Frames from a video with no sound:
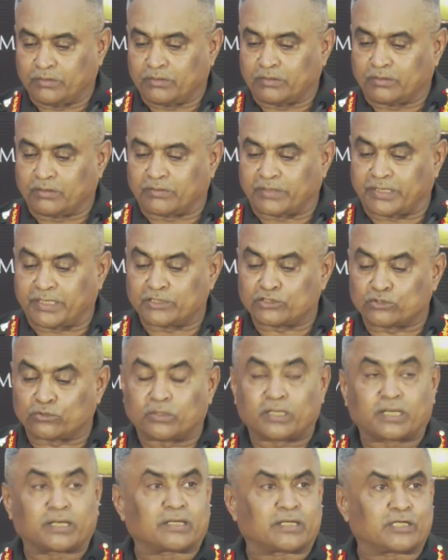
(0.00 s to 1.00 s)
Gray zone
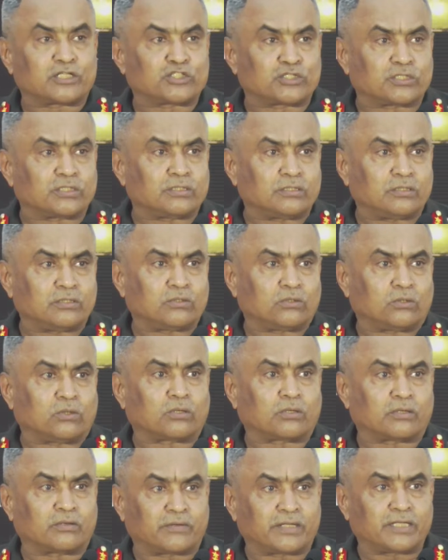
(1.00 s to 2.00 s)
aggression or
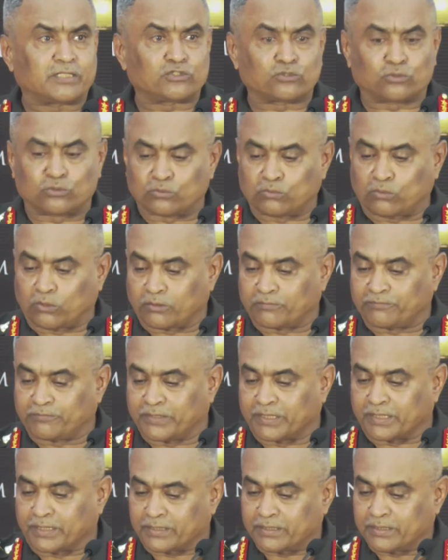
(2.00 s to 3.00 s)
gray zone
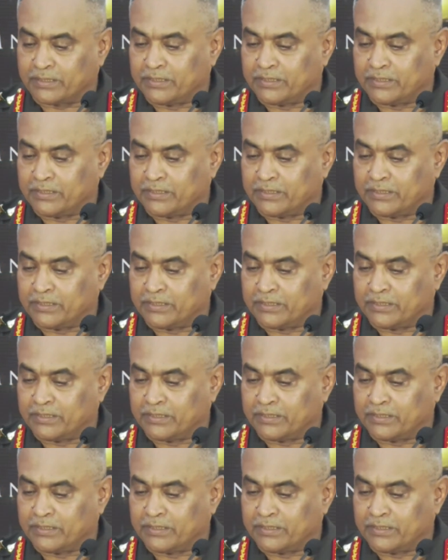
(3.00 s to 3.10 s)
warfare